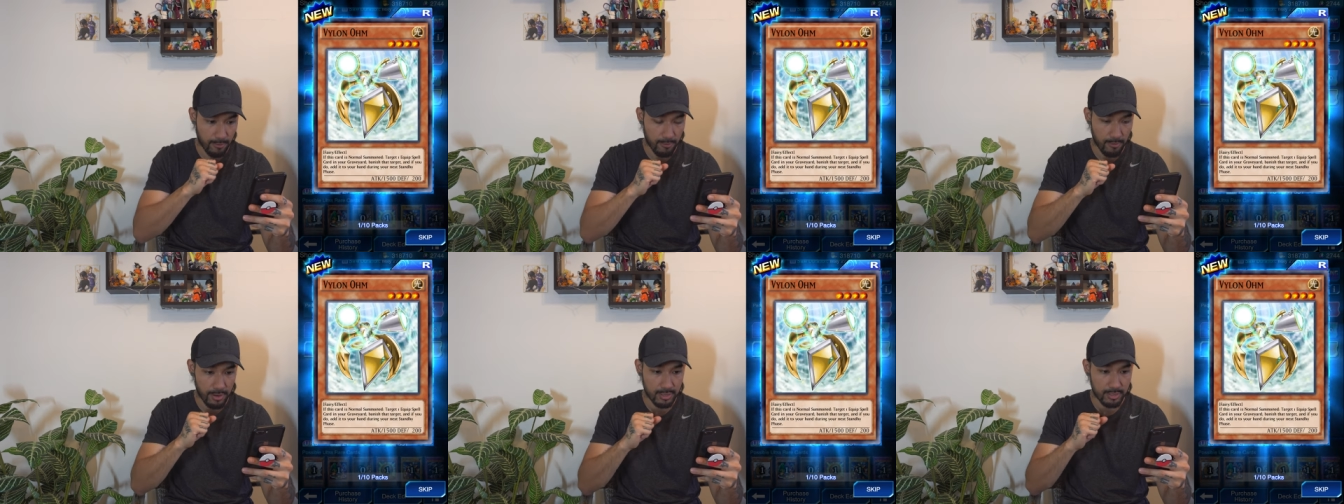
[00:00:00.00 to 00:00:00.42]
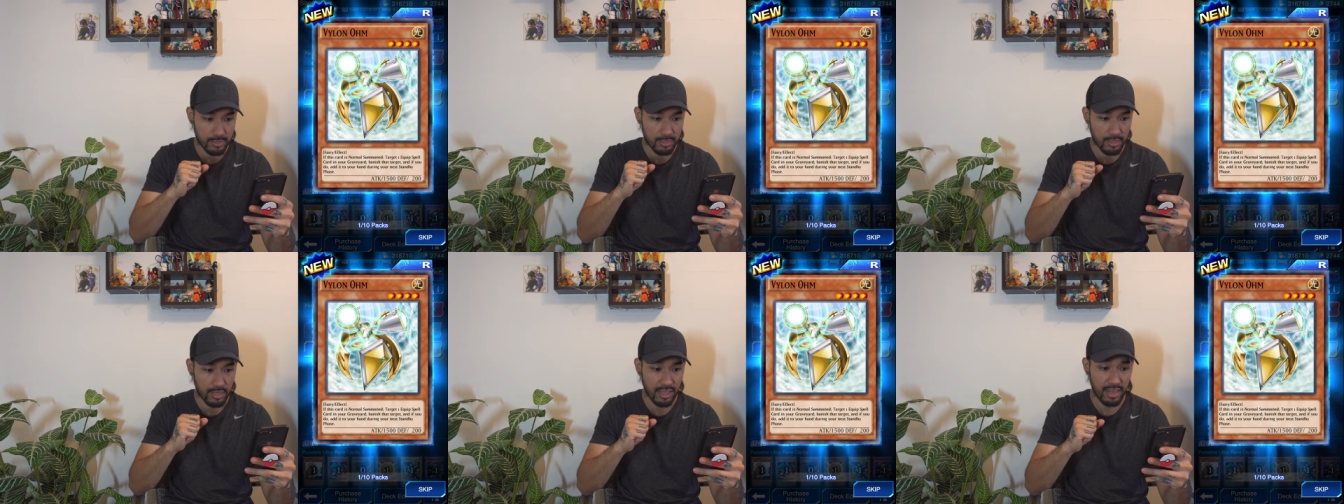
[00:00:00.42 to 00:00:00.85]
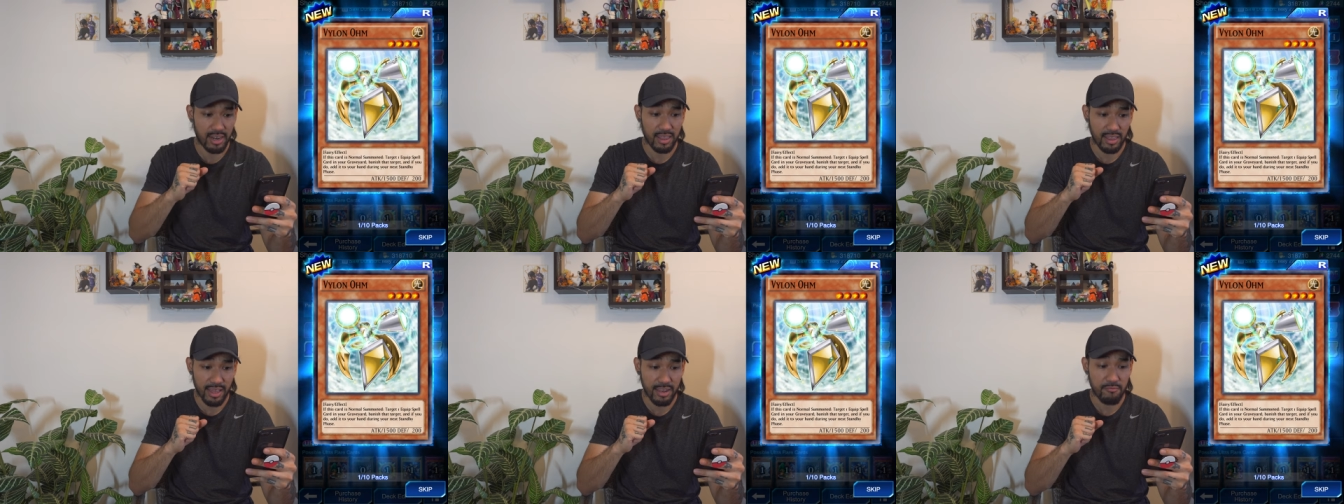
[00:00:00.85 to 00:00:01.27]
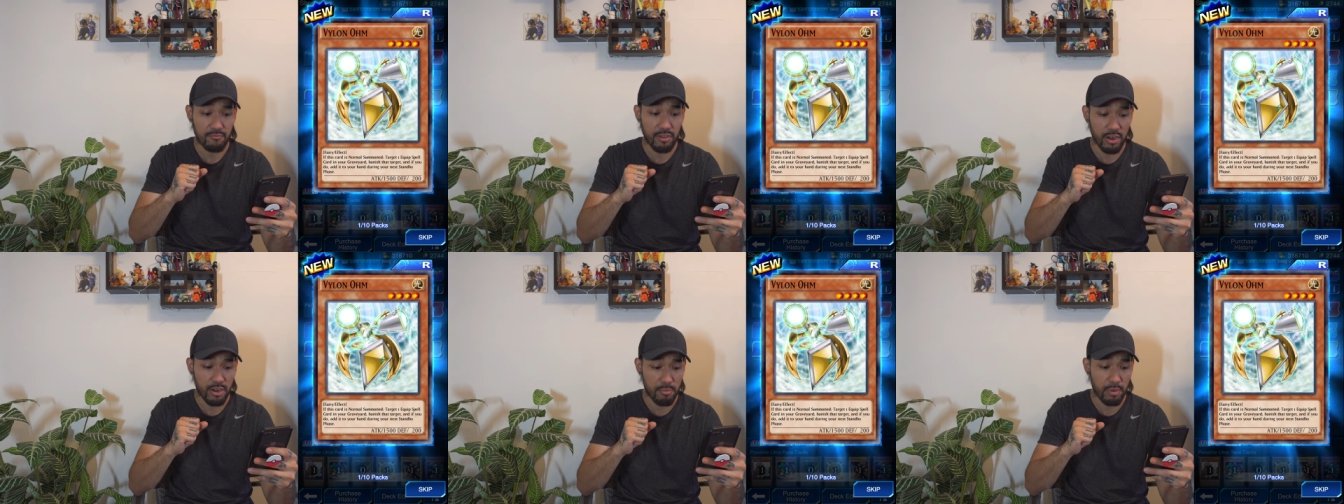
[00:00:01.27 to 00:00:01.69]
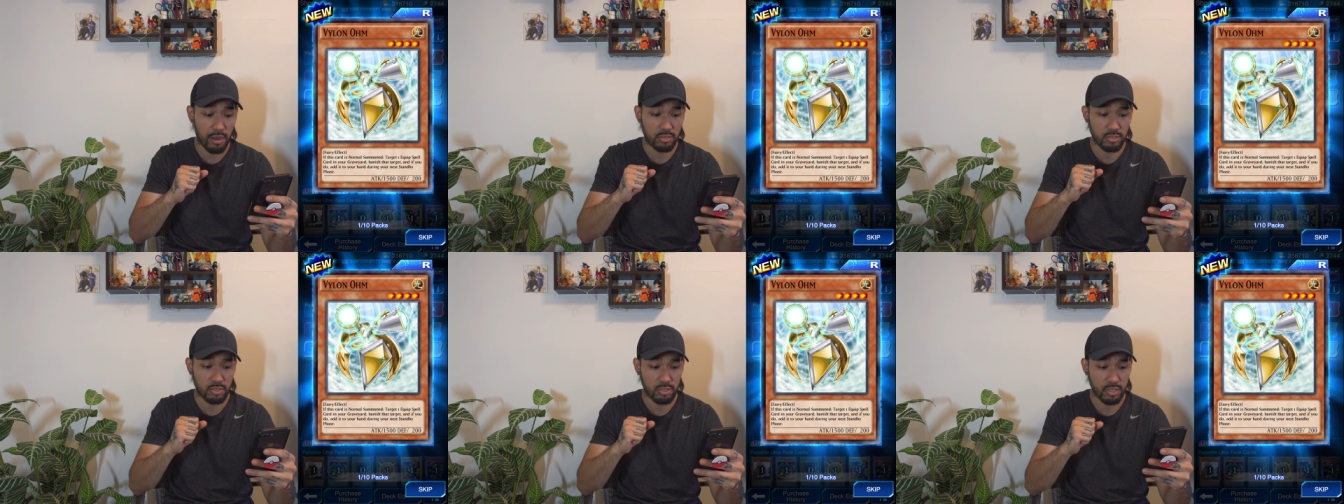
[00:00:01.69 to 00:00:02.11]
Alright, a lot of light fairy
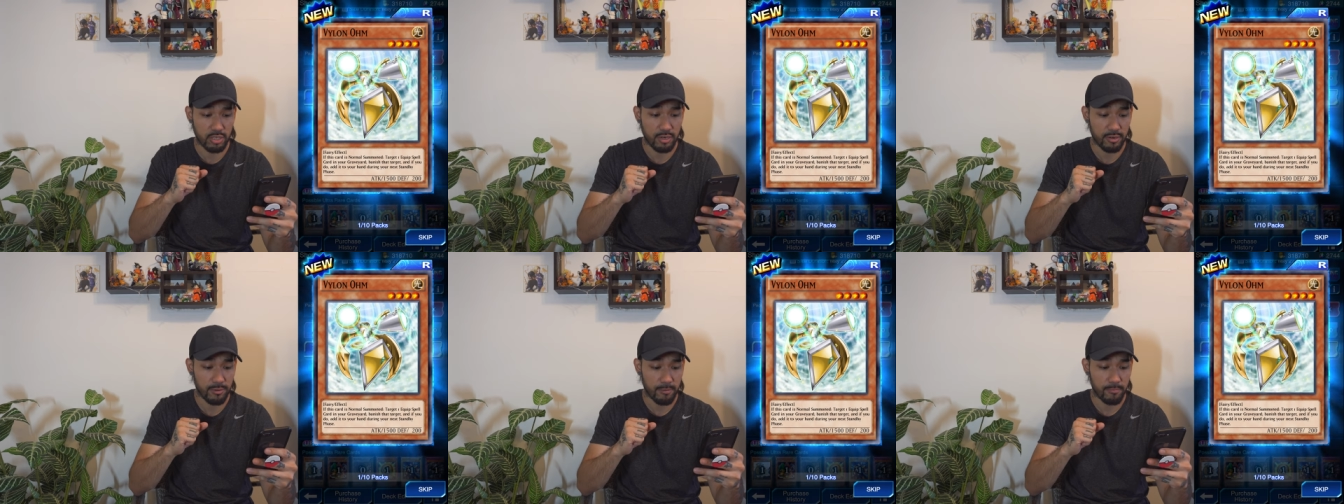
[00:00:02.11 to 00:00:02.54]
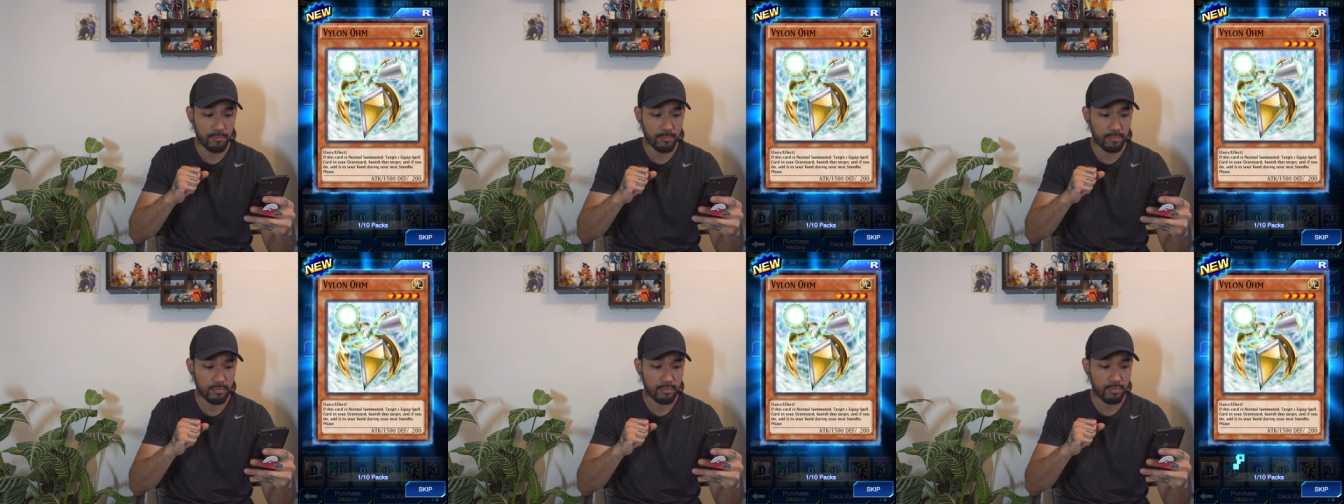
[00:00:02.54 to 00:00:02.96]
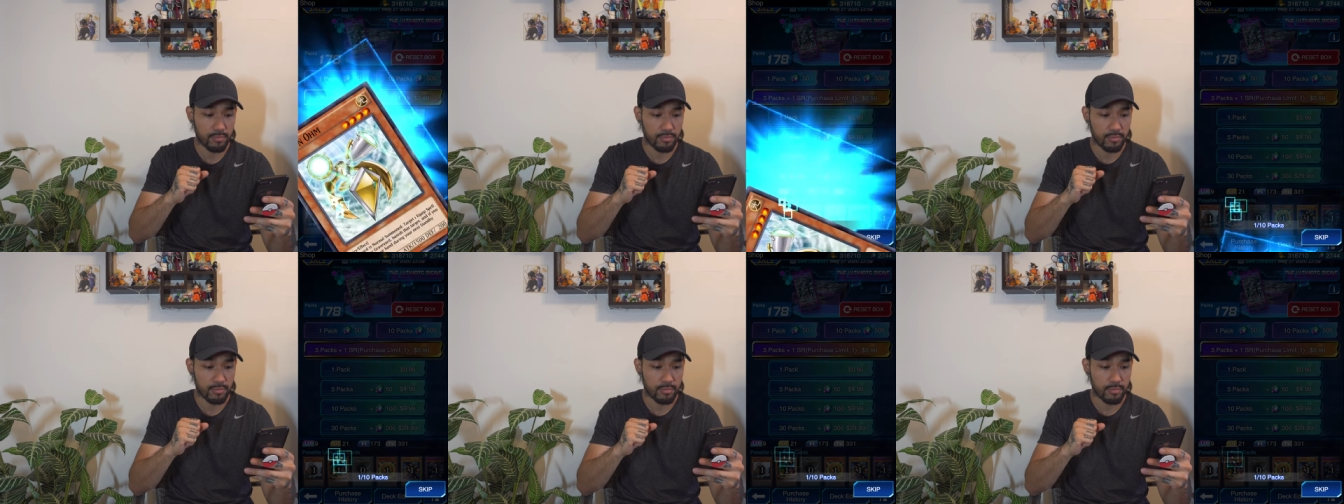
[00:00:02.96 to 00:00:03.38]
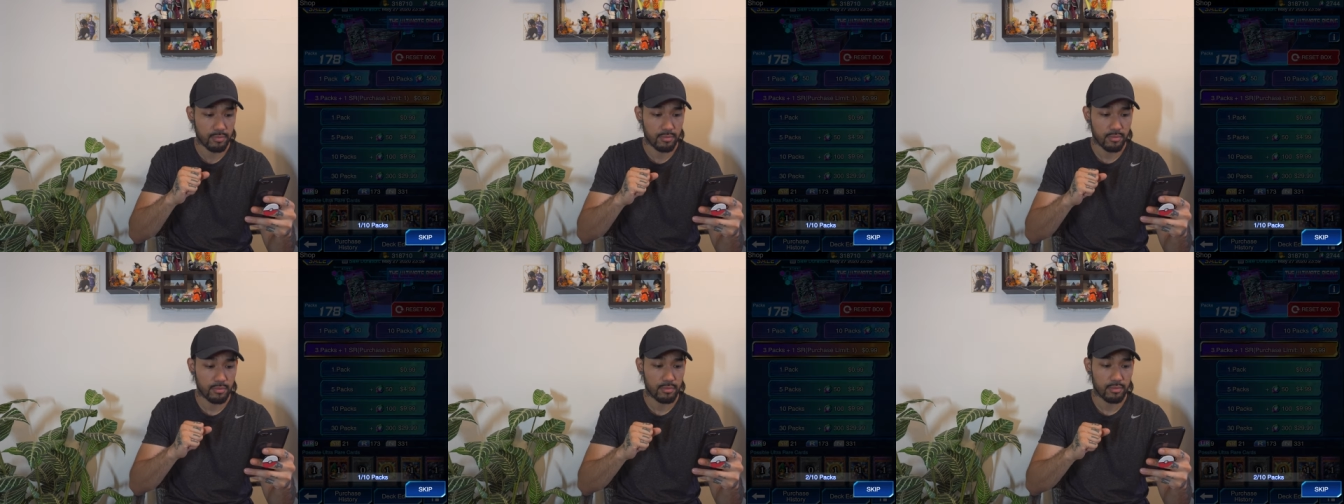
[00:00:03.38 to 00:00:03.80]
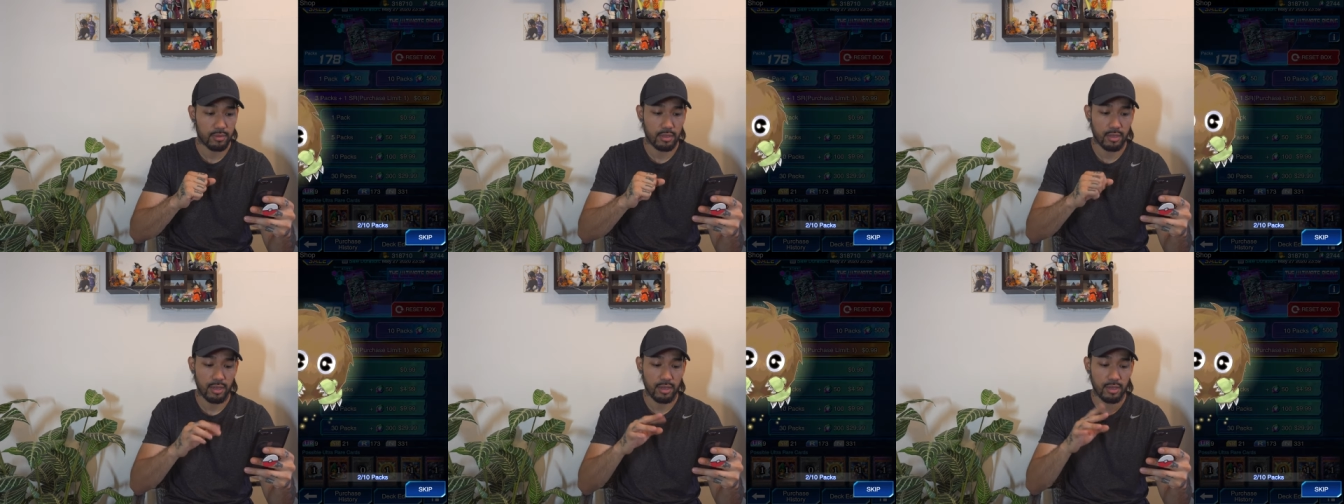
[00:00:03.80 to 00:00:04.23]
monsters here.
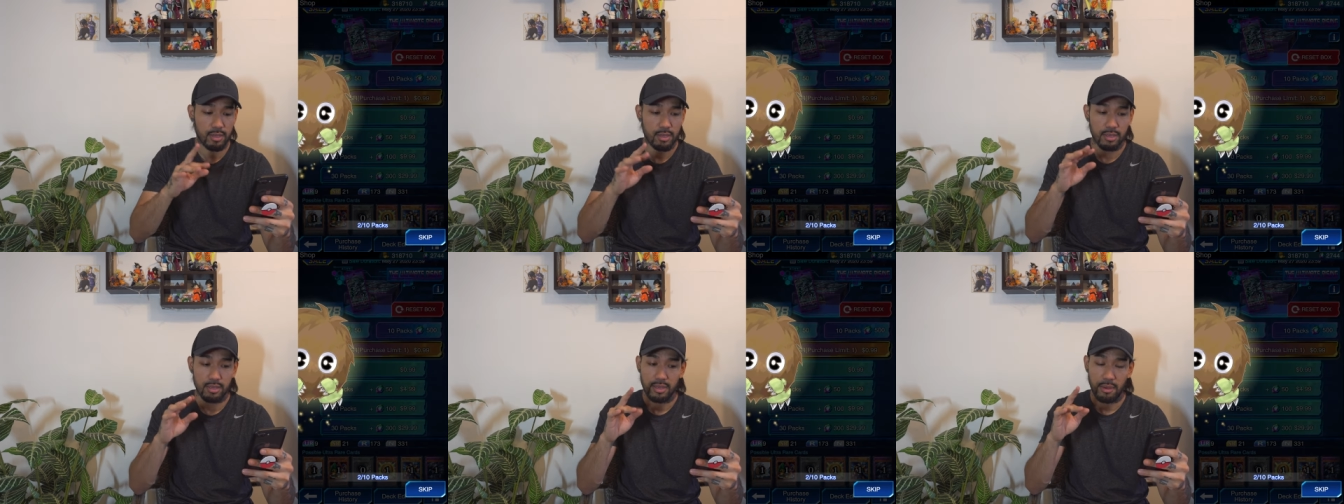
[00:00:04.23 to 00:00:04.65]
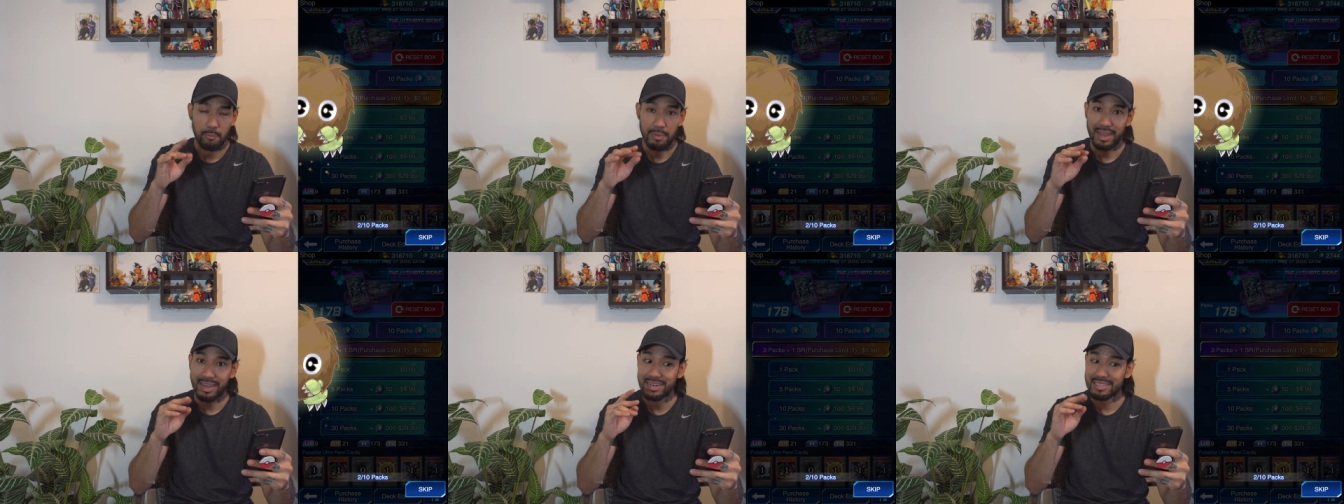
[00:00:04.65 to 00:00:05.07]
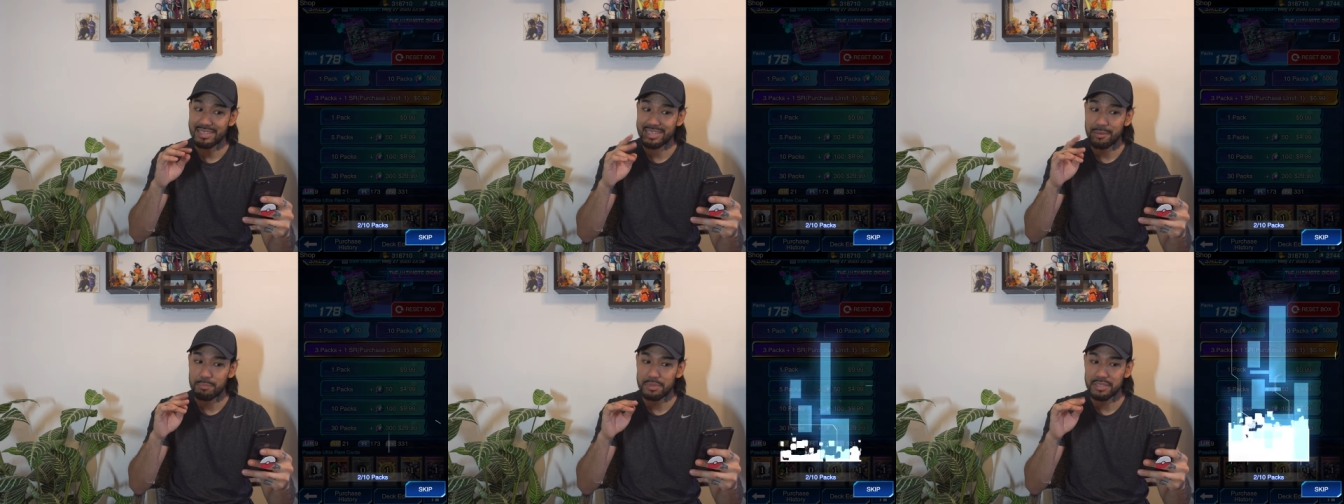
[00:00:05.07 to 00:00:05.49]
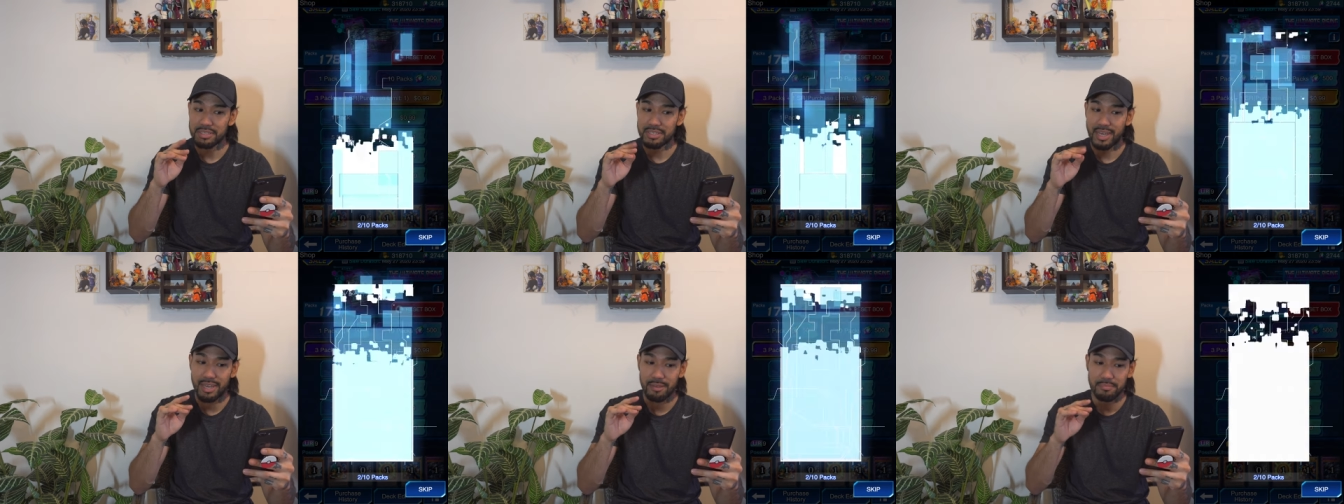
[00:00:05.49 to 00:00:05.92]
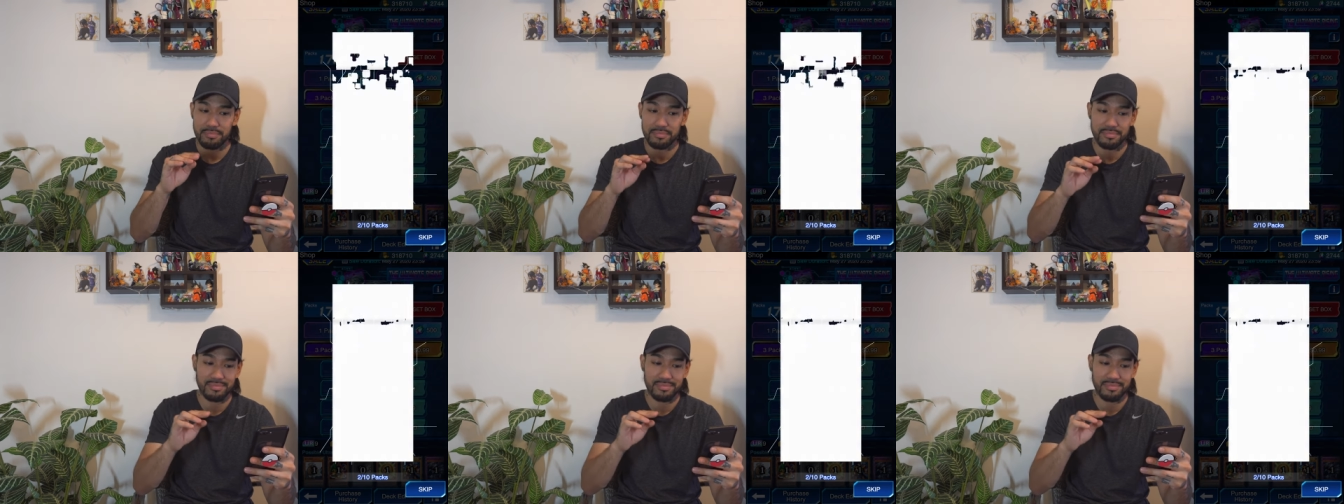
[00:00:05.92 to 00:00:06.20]
Okay, I'm not gonna skip this time.